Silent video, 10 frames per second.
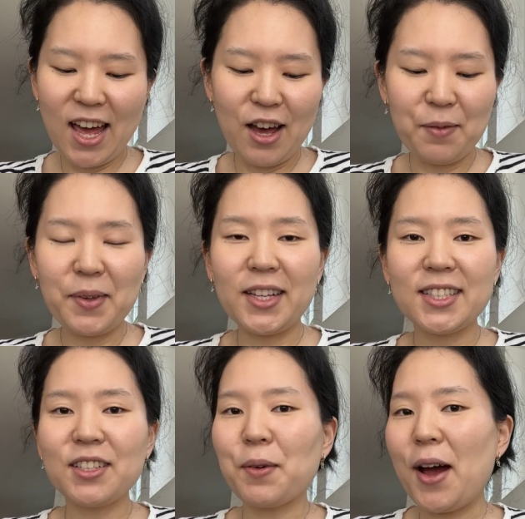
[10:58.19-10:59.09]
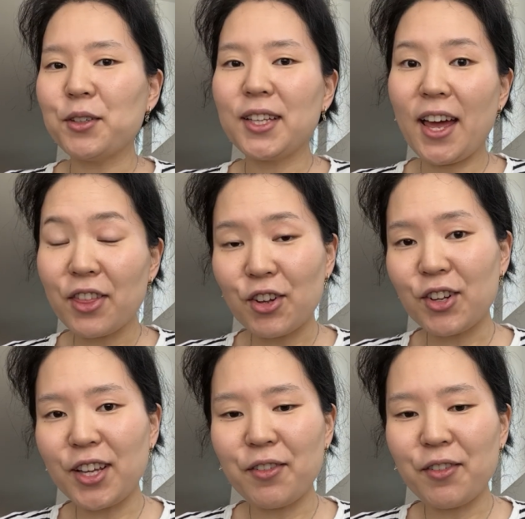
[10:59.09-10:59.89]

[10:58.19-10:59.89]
It's around 10:30